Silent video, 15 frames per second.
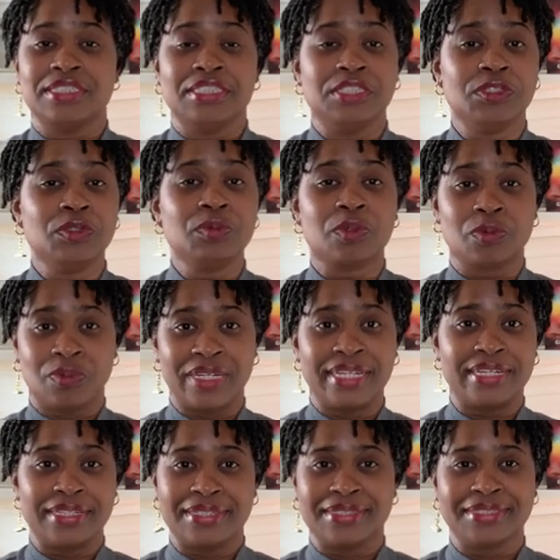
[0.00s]
you were
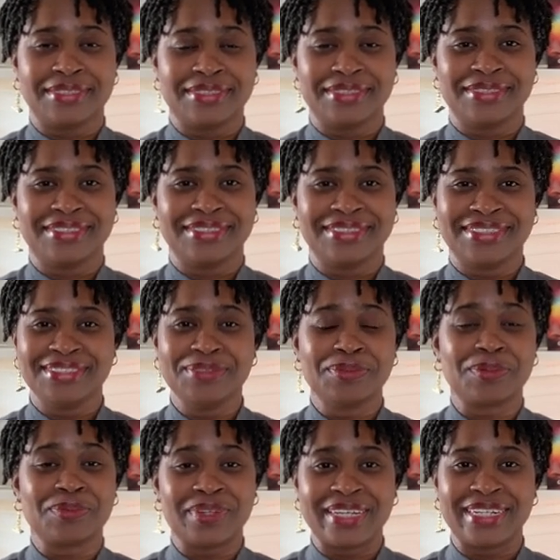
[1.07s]
ready. You
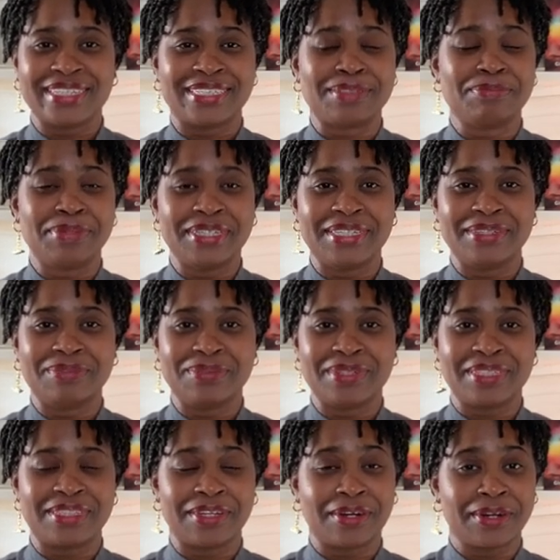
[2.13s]
were ready to be
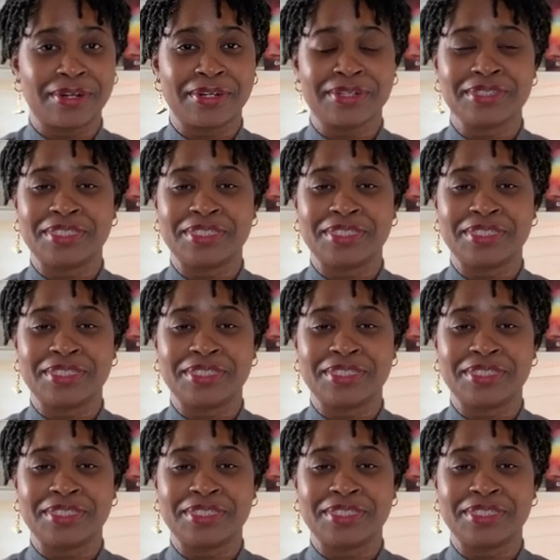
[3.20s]
with her.